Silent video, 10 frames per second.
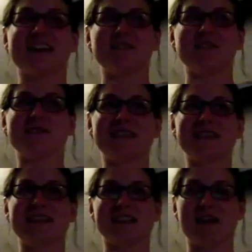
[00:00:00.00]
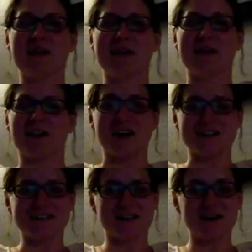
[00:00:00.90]
New Zealand lamb at our
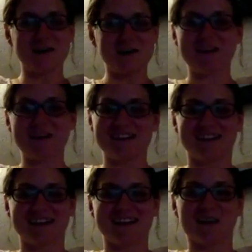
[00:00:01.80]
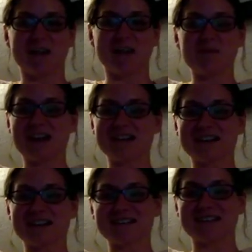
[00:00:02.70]
Costco, like our big
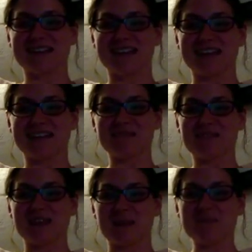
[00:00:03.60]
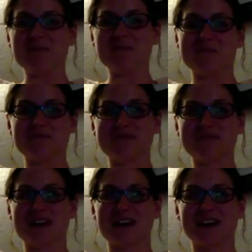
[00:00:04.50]
box club
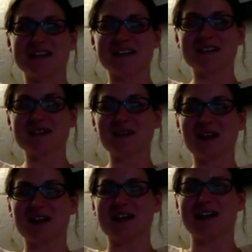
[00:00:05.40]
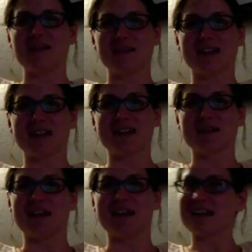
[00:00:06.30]
store, because
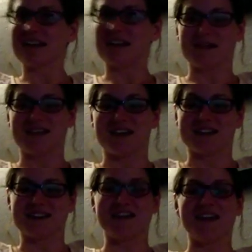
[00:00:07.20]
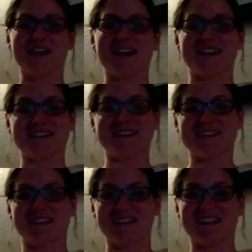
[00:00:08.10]
American lamb is not as good, and
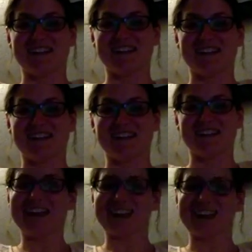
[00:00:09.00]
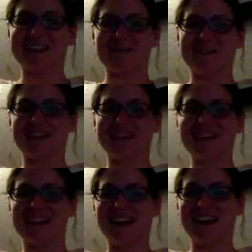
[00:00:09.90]
so we're like, ooh, we can get some New
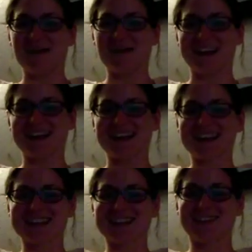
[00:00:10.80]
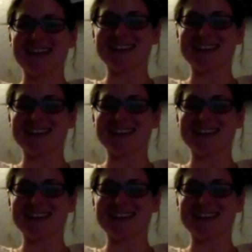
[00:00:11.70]
Zealand lamb, like. Fancy.